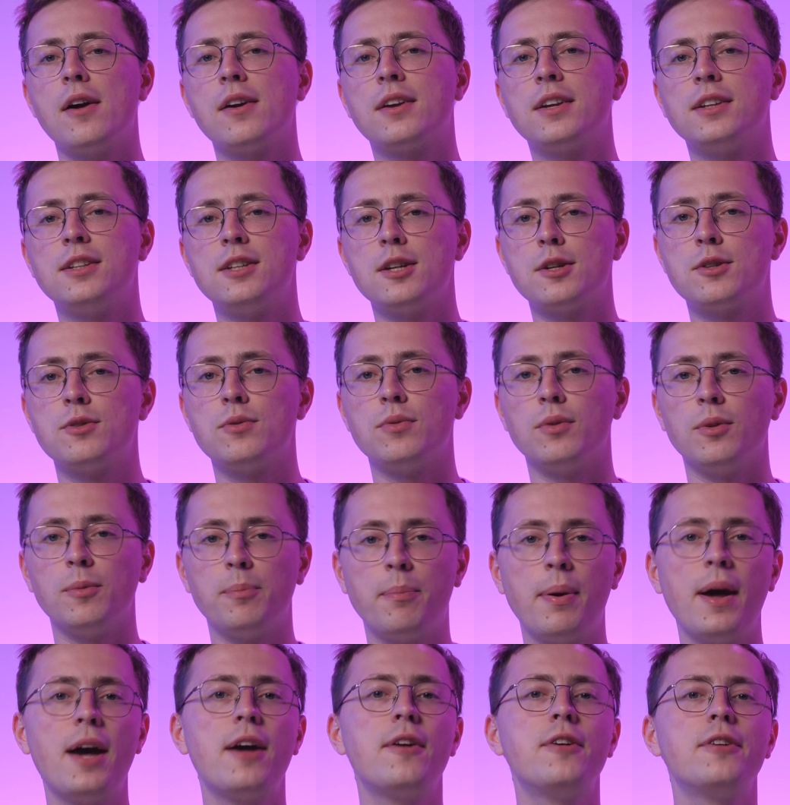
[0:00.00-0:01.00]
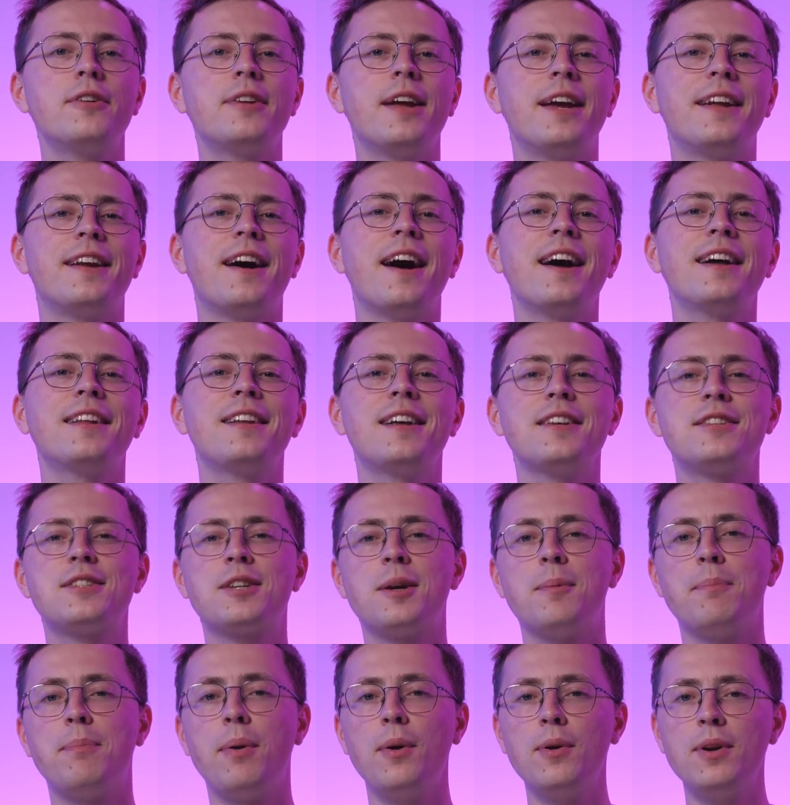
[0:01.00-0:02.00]
architectural pattern and highlights
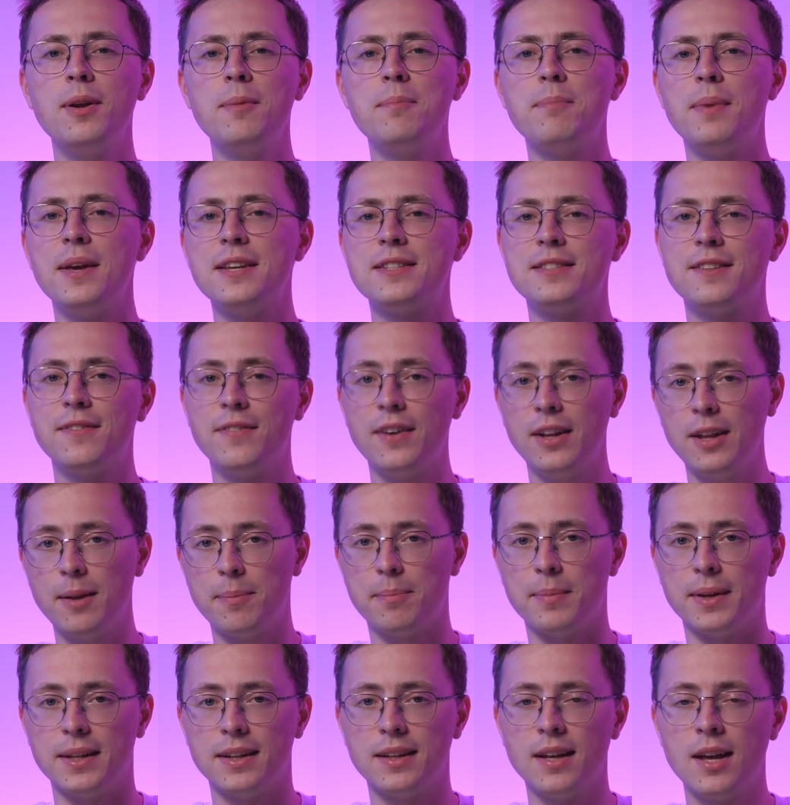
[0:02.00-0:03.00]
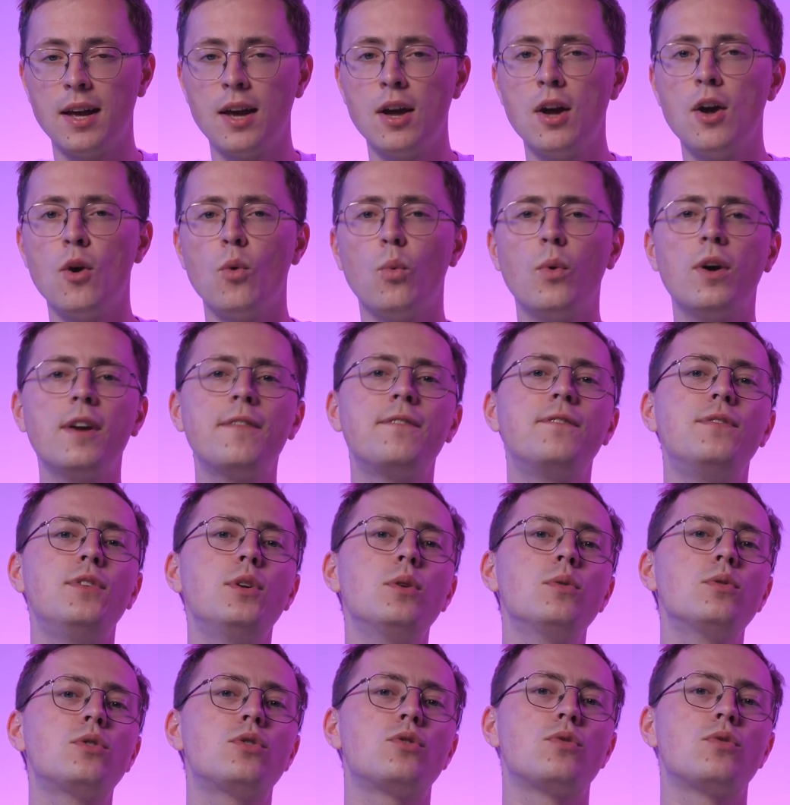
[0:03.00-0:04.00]
component-based development. One of Vue's